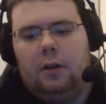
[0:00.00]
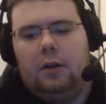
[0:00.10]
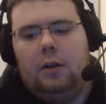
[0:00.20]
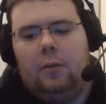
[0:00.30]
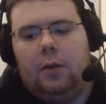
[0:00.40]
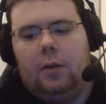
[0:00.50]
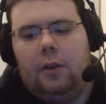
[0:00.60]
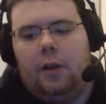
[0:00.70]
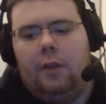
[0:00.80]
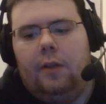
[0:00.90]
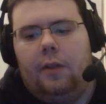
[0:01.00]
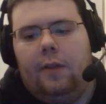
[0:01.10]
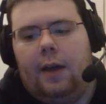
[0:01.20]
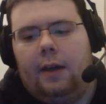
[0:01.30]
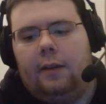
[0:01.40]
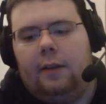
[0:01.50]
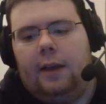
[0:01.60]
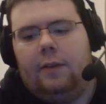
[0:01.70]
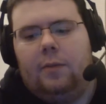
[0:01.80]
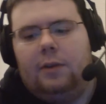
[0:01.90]
But other than that, they have
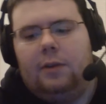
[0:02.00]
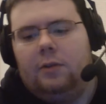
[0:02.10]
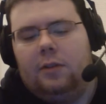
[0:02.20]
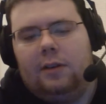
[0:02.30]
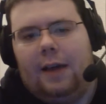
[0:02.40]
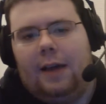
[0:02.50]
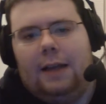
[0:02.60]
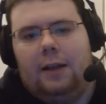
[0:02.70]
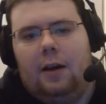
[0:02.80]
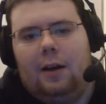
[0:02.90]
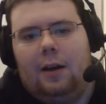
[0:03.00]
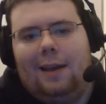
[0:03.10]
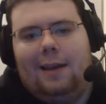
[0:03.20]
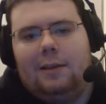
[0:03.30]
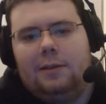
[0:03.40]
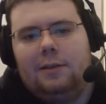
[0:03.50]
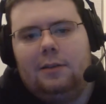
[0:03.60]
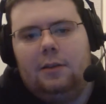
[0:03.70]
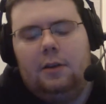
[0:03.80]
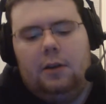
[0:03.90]
some interesting dialogue, I guess.
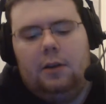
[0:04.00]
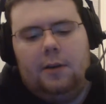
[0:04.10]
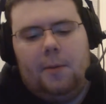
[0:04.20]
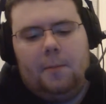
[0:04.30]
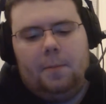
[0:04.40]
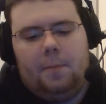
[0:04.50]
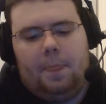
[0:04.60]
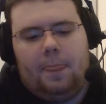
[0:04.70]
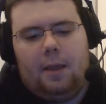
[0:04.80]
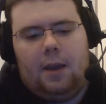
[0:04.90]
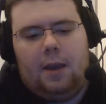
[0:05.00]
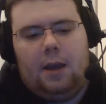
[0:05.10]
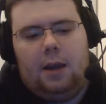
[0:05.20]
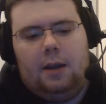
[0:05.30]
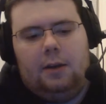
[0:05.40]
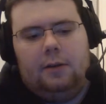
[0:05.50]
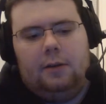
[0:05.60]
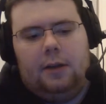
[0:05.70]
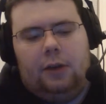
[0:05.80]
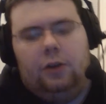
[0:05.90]

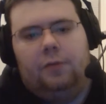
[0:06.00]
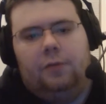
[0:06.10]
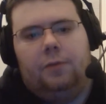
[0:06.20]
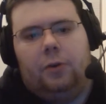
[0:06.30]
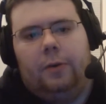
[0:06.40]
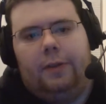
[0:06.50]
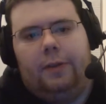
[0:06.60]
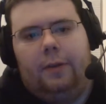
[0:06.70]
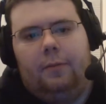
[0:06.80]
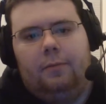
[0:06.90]
And you can flirt with them,